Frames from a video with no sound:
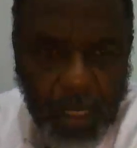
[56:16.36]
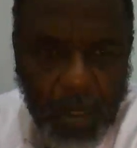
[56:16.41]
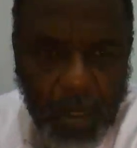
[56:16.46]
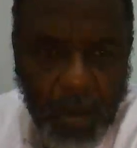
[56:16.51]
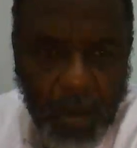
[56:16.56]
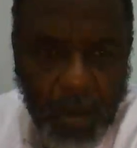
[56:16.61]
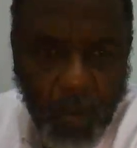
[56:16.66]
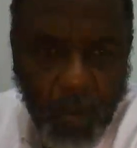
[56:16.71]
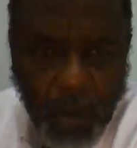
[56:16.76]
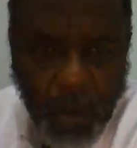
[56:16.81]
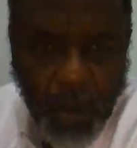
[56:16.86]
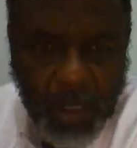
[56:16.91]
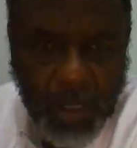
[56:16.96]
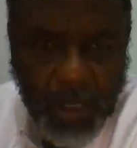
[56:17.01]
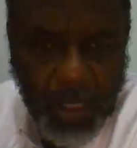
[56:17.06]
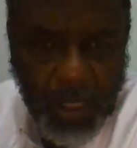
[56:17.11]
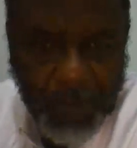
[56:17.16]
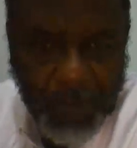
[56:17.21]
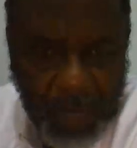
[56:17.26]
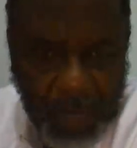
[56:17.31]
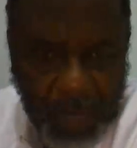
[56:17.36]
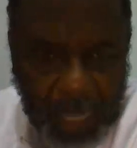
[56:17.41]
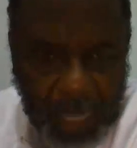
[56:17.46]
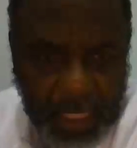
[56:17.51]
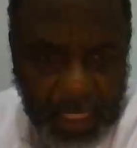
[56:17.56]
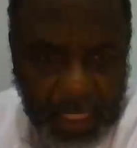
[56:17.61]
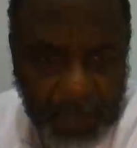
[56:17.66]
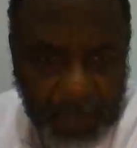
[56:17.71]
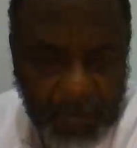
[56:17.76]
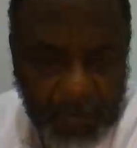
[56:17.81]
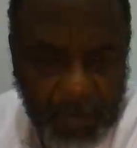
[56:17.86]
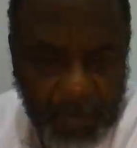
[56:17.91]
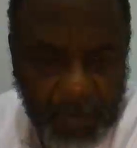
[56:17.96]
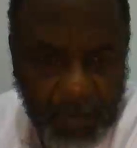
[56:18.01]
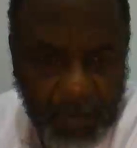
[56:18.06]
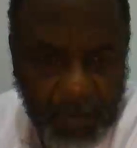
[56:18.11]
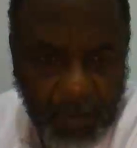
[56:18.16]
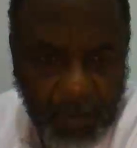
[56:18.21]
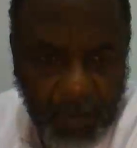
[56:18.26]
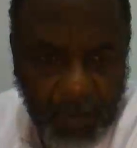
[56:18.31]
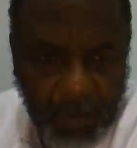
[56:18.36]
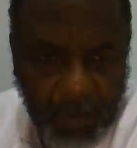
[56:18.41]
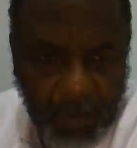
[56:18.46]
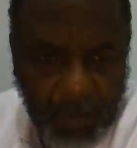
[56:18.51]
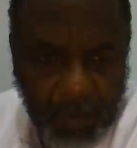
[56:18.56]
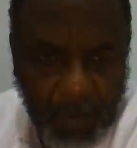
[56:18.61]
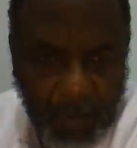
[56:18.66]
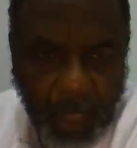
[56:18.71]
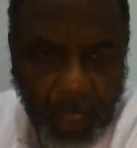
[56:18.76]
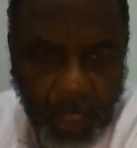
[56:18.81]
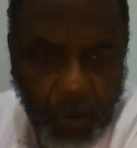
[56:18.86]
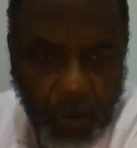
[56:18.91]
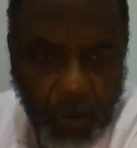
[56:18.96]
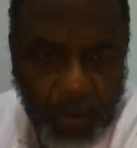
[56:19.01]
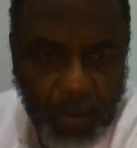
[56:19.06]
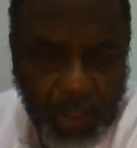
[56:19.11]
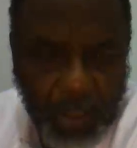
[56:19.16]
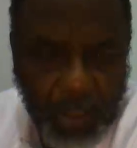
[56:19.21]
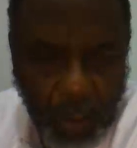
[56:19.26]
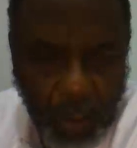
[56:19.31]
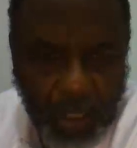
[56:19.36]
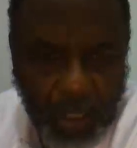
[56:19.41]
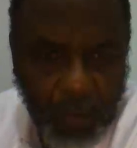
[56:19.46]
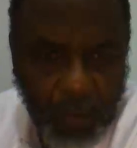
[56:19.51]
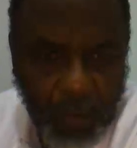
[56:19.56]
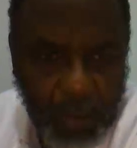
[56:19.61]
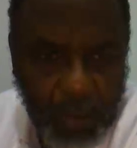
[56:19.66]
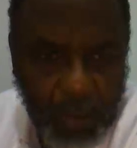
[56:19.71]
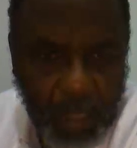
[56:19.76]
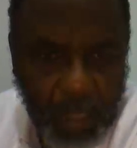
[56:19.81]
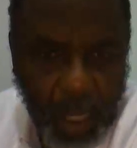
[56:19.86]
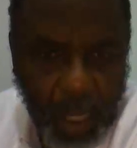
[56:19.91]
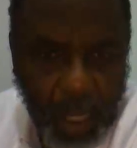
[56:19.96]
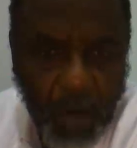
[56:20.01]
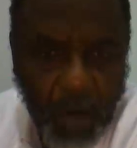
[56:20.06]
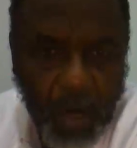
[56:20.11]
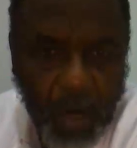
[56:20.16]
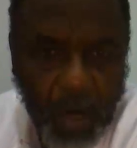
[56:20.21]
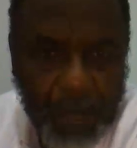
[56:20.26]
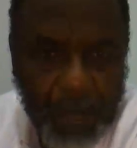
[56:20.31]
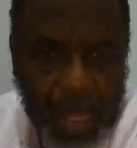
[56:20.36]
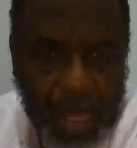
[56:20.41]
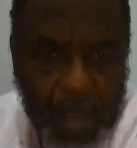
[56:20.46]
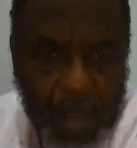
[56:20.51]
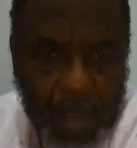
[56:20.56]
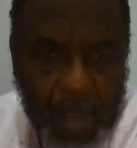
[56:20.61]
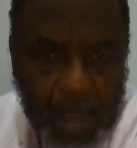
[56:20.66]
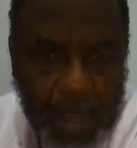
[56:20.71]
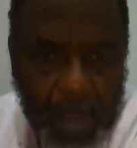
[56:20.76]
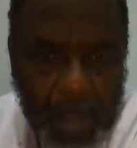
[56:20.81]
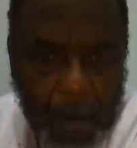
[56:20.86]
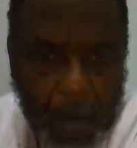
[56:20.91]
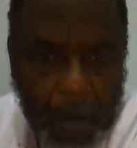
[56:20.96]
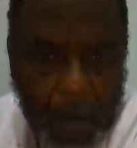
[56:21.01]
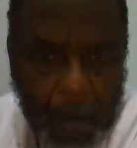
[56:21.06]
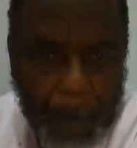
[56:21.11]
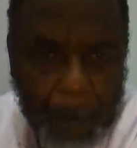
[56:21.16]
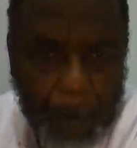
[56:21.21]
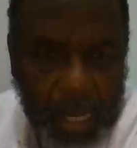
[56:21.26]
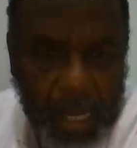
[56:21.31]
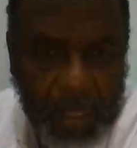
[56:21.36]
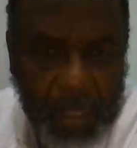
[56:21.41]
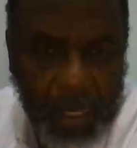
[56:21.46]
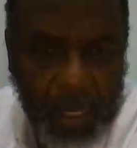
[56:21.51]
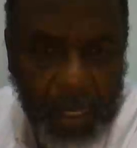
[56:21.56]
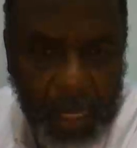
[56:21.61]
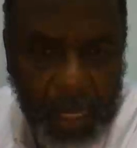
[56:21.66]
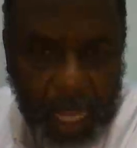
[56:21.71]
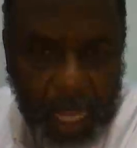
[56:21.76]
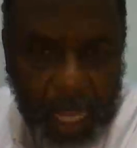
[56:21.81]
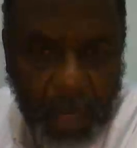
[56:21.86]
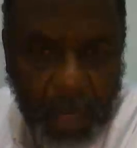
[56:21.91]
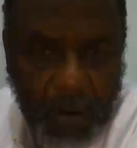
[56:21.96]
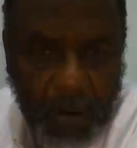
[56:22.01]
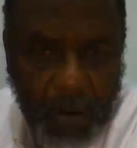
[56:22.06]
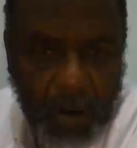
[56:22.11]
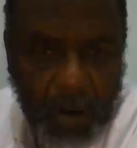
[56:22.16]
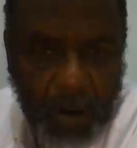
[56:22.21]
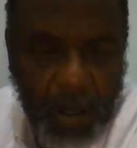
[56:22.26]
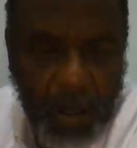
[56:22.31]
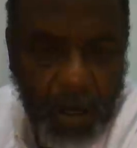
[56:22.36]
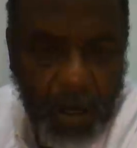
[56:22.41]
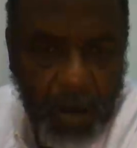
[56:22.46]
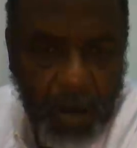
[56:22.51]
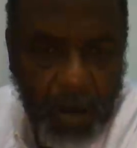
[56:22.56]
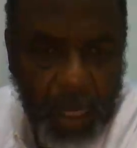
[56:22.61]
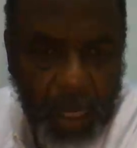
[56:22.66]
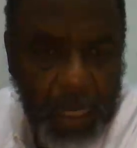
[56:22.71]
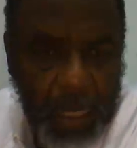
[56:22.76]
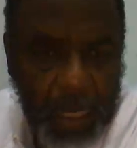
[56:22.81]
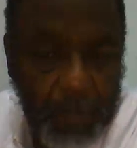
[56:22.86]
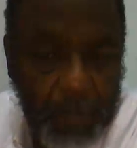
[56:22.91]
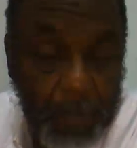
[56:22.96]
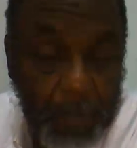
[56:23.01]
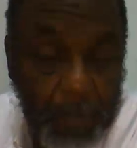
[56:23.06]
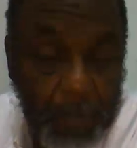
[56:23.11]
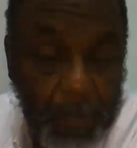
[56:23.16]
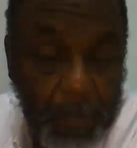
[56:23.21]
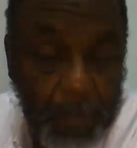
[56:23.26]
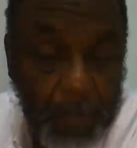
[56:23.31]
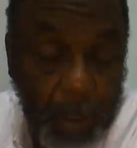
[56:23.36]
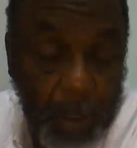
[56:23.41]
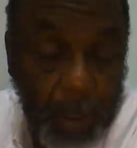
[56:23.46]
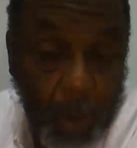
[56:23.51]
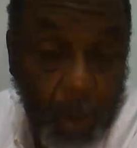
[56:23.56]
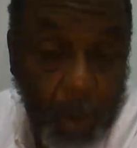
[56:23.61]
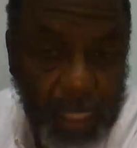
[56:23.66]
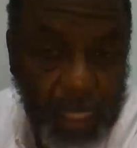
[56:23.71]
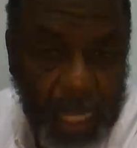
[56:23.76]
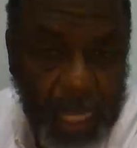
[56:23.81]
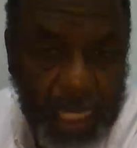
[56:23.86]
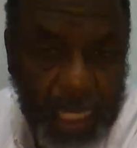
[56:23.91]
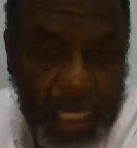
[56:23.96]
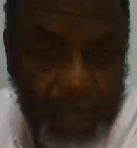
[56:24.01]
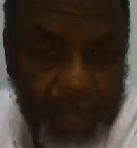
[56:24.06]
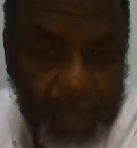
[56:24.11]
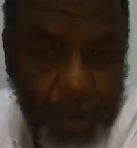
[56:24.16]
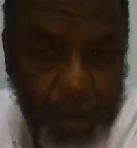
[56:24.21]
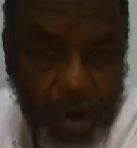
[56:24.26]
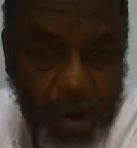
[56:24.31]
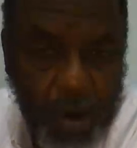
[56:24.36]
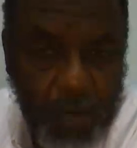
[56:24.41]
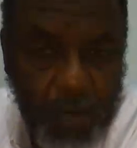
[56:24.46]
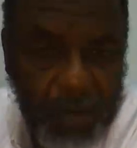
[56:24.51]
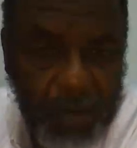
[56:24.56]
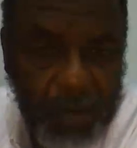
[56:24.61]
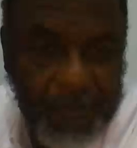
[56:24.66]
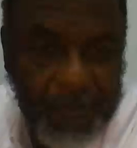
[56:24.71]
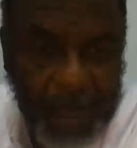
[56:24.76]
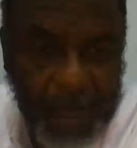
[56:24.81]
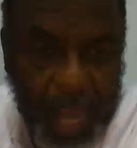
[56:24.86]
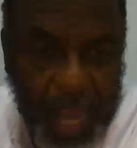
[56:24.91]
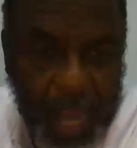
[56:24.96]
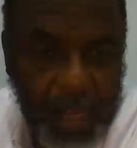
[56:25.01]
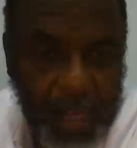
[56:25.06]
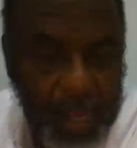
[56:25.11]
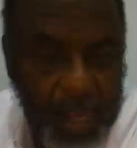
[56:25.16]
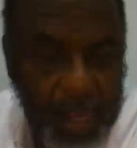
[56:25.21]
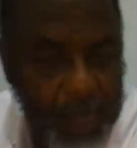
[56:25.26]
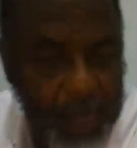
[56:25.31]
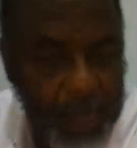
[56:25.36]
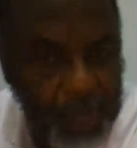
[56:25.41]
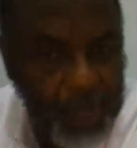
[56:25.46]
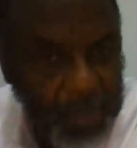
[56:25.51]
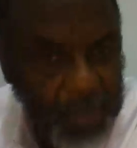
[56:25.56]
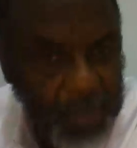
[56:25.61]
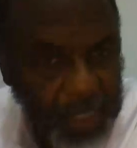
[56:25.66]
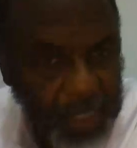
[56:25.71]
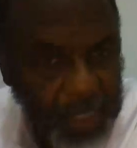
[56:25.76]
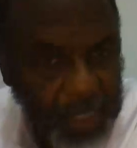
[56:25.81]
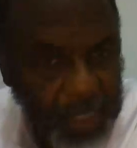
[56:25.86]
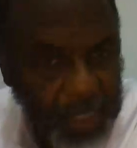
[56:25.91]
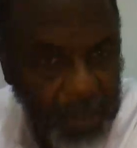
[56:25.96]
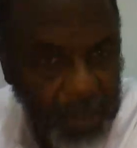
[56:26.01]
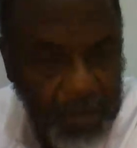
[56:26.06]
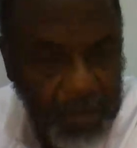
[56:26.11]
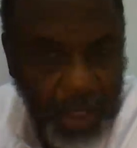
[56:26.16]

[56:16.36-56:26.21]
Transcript: works of the flesh including sorcerers going to be burned in the lake and going to be cast in the lake that burn with fire and brimstone you